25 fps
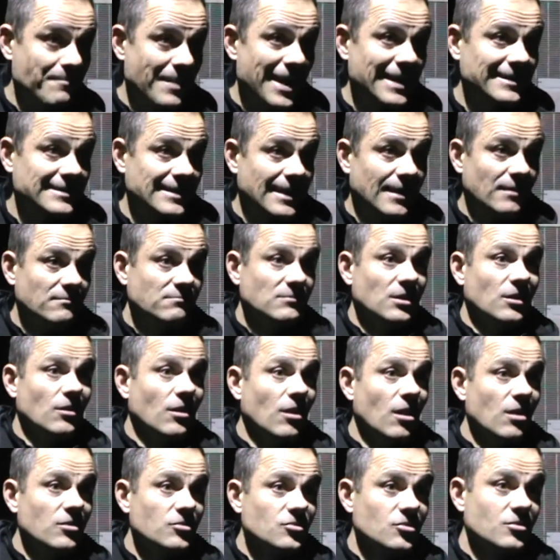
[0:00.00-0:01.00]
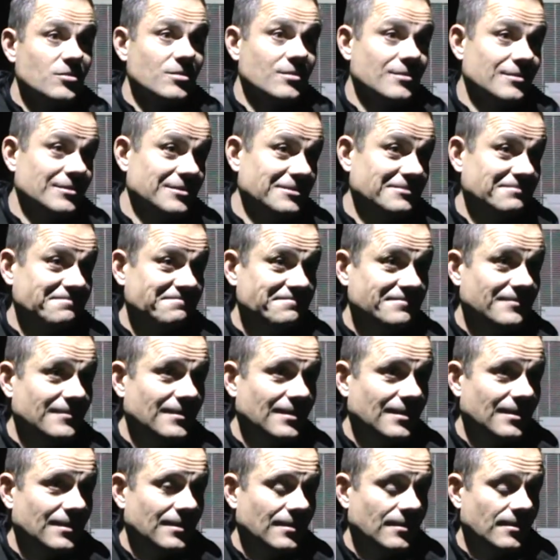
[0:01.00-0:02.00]
better and lost.
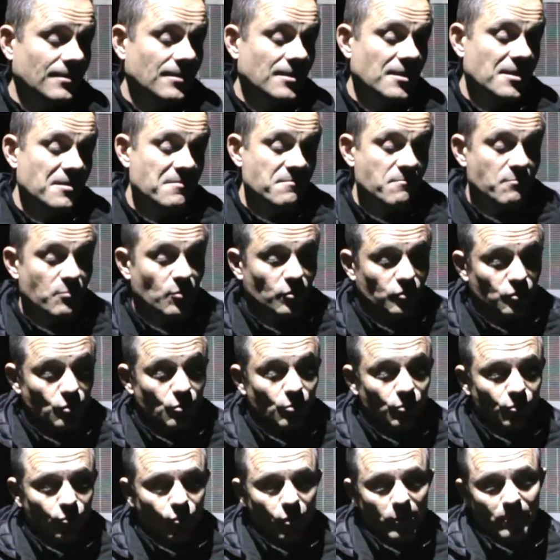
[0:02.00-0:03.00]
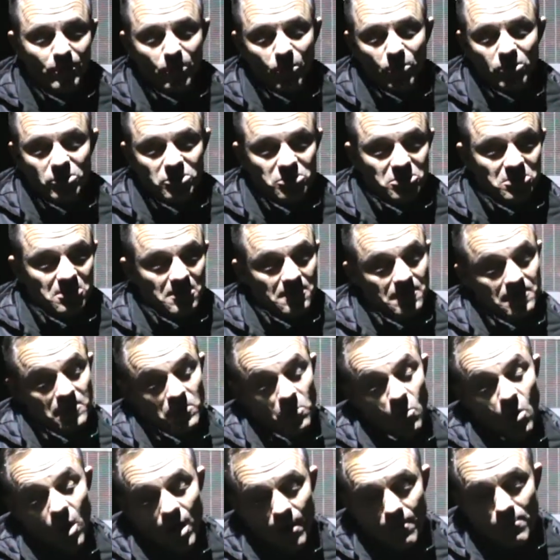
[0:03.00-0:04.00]
But it's a good 3 points.
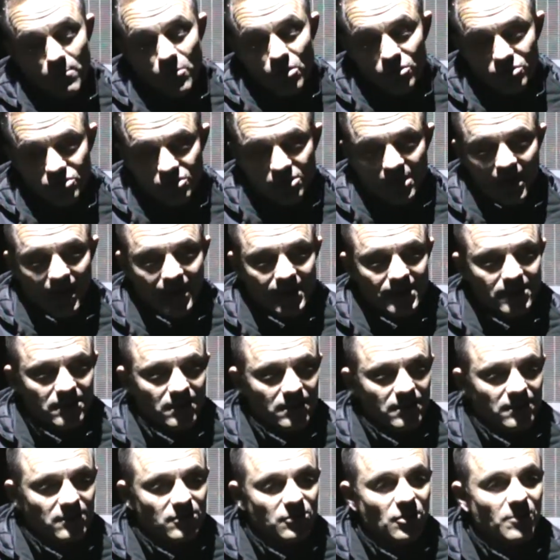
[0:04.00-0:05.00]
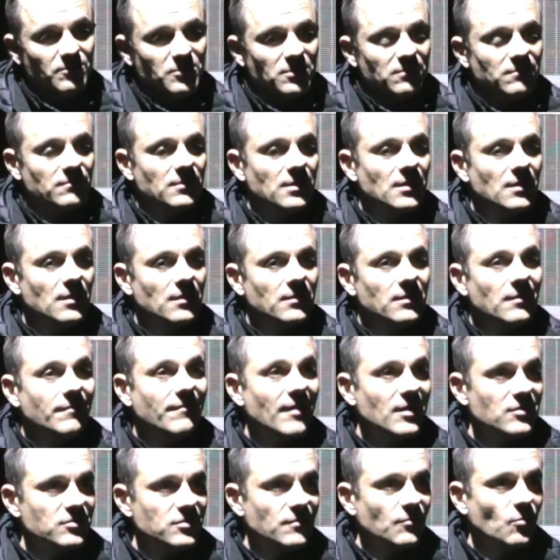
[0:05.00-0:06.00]
What I must say is that in terms of
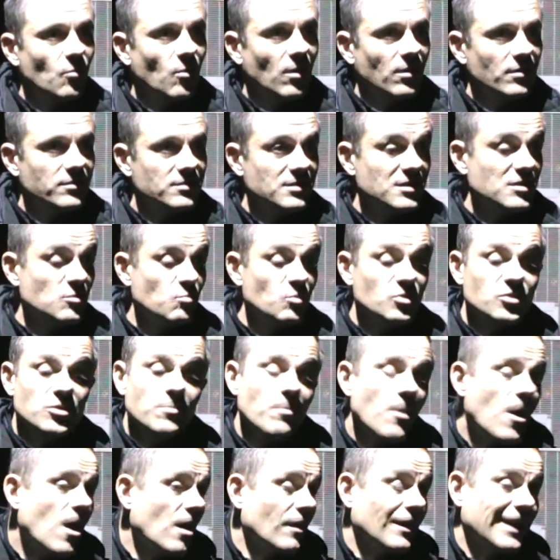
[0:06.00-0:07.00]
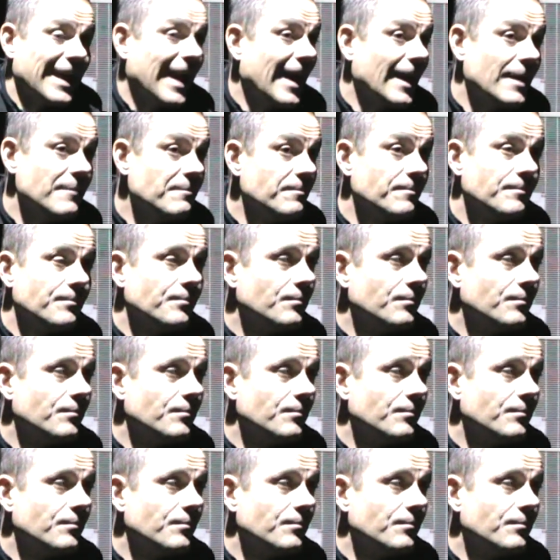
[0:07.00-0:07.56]
defensive qualities, which are part of the game,